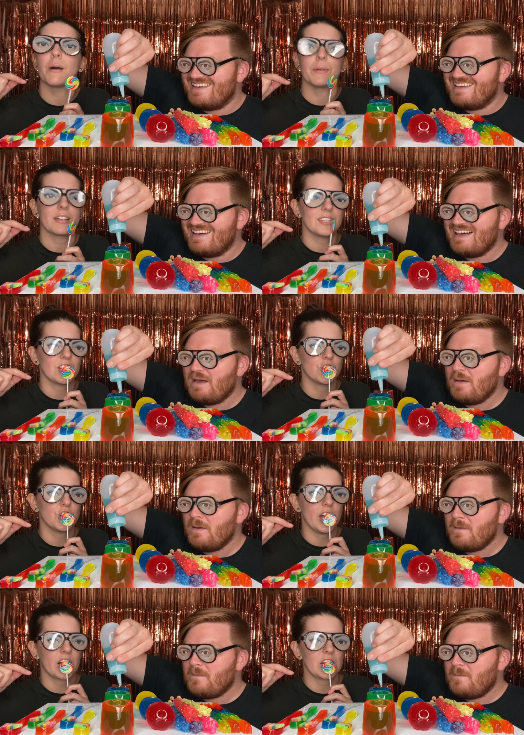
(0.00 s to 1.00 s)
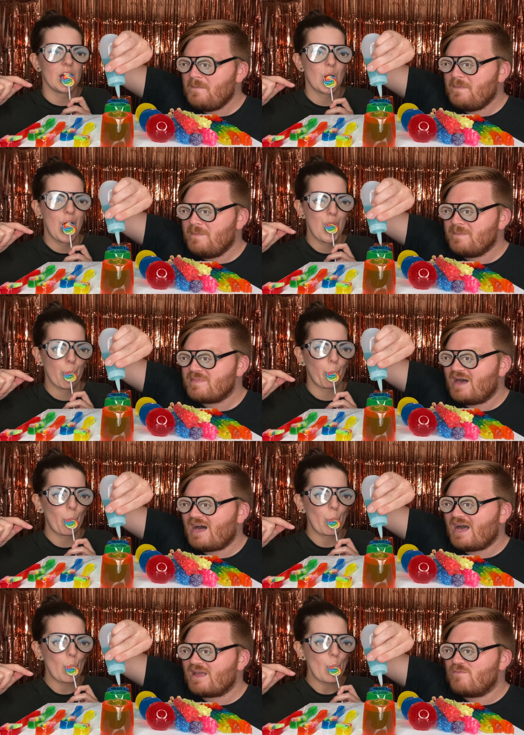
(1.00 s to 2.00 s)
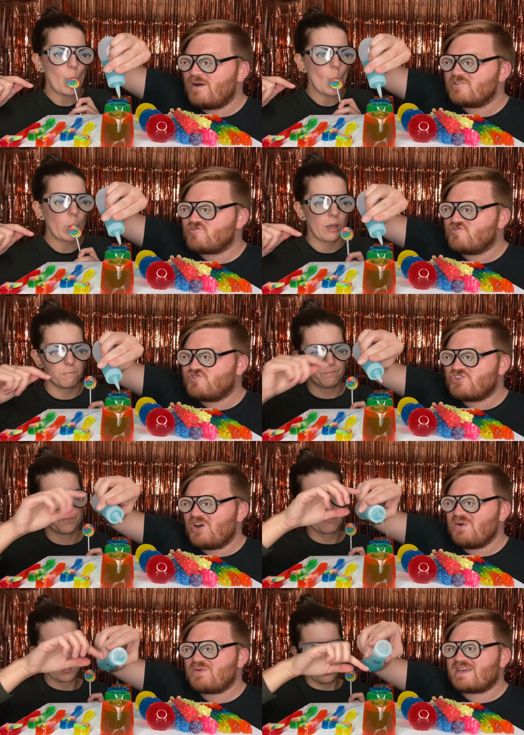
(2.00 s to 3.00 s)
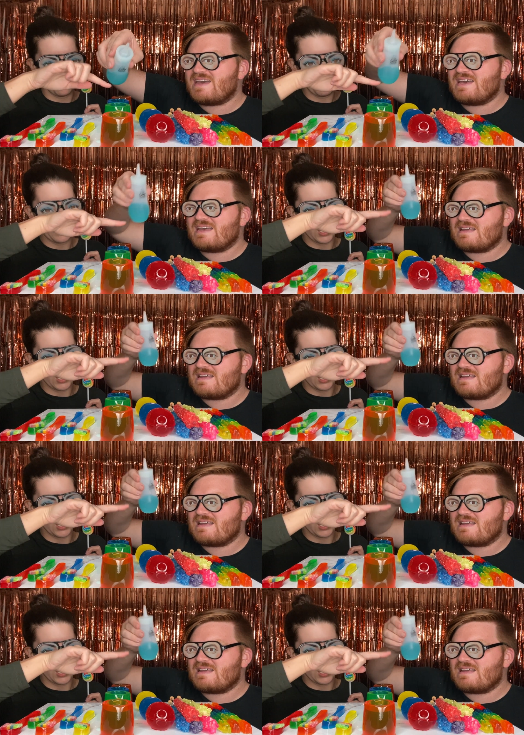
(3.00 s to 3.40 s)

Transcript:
Speaker 1: I want to get that checked out.
Speaker 2: I was joking.
Speaker 1: Oh my